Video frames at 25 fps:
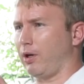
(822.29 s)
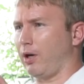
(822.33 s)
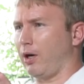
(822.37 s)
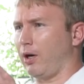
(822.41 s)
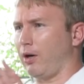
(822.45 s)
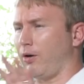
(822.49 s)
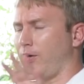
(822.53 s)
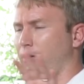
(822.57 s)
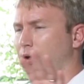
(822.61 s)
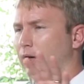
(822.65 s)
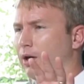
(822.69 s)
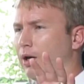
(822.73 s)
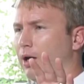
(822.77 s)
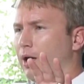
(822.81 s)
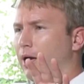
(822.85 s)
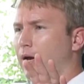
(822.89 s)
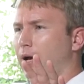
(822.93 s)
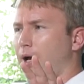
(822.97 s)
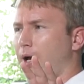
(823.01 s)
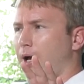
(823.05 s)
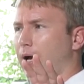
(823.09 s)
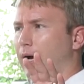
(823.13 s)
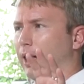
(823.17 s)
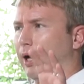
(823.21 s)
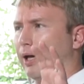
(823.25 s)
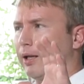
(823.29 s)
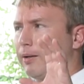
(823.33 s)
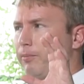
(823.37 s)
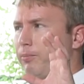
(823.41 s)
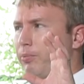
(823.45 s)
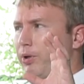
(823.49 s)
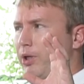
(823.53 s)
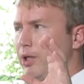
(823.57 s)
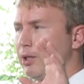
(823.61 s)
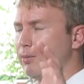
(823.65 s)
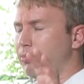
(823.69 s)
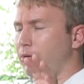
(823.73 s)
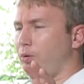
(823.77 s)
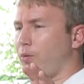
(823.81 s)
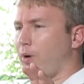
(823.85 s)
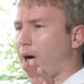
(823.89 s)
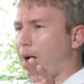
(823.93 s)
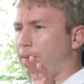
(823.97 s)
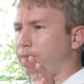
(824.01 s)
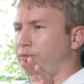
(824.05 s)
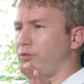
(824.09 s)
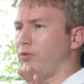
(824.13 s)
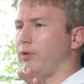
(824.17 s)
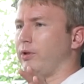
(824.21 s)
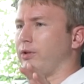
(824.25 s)
area, and people were
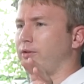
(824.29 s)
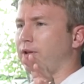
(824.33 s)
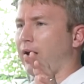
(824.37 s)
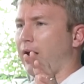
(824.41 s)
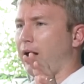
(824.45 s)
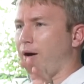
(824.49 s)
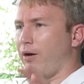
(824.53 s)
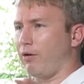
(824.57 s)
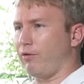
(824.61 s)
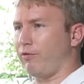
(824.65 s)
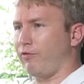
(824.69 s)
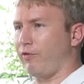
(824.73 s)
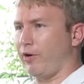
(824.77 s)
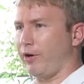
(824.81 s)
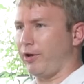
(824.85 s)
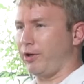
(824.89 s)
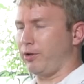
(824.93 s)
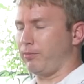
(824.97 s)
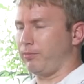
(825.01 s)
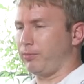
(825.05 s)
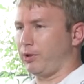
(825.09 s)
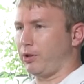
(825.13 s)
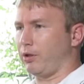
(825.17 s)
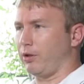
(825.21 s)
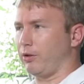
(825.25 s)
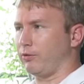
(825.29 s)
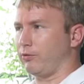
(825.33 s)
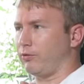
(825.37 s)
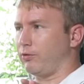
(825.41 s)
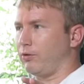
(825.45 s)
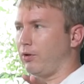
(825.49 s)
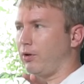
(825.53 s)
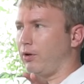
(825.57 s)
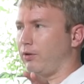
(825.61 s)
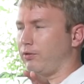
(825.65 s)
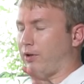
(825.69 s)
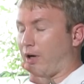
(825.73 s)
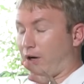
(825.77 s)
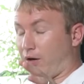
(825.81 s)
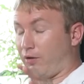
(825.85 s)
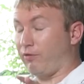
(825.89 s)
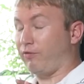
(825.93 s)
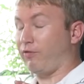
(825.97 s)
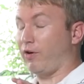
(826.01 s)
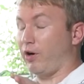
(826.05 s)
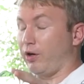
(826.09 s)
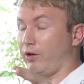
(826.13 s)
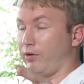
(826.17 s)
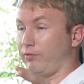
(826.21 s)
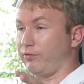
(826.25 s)
absolutely terrified them because
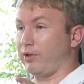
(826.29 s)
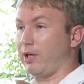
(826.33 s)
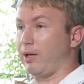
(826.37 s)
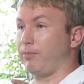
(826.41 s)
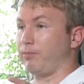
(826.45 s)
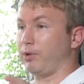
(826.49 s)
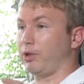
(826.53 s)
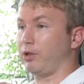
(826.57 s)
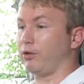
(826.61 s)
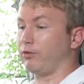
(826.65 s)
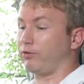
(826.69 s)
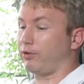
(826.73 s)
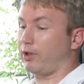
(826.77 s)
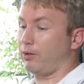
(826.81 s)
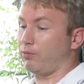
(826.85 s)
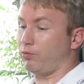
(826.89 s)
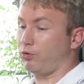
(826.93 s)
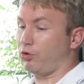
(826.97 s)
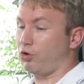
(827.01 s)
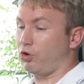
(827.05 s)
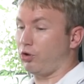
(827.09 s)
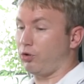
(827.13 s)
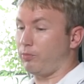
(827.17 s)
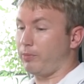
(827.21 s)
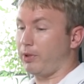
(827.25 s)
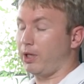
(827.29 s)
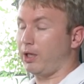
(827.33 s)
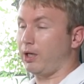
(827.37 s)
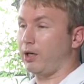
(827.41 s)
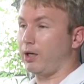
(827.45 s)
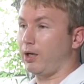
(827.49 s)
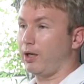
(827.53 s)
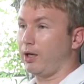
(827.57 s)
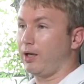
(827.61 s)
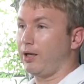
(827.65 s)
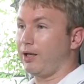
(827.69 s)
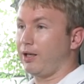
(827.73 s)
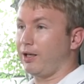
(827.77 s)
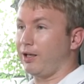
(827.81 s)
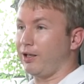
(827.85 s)
terrified of them because they would come in